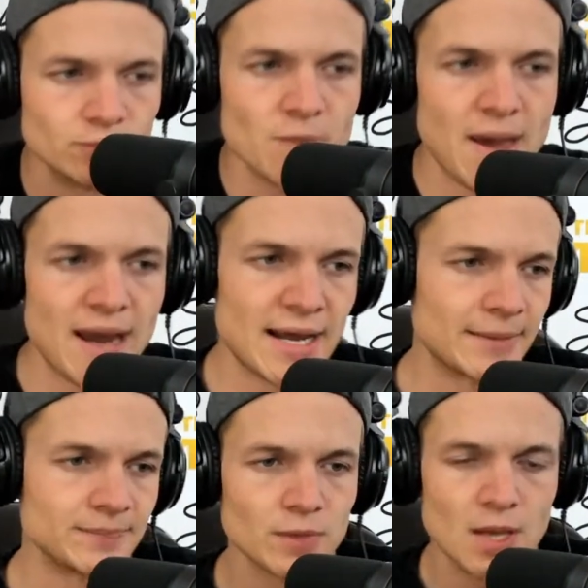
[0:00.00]
We made
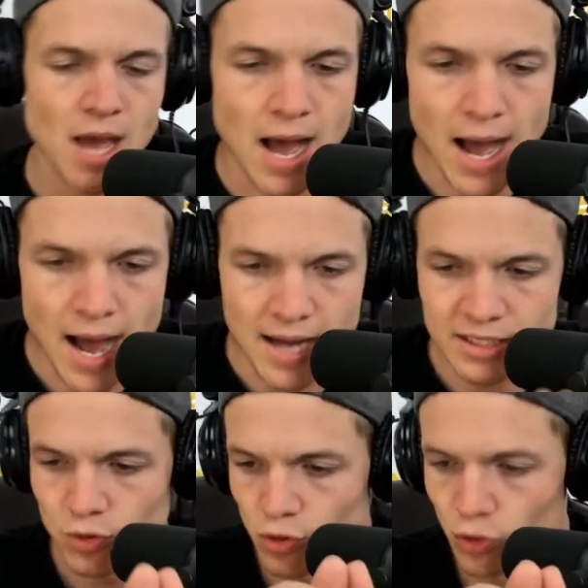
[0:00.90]
it
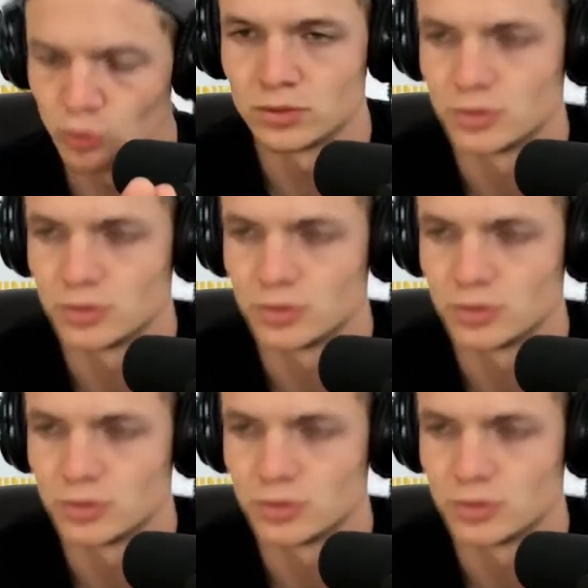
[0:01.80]
to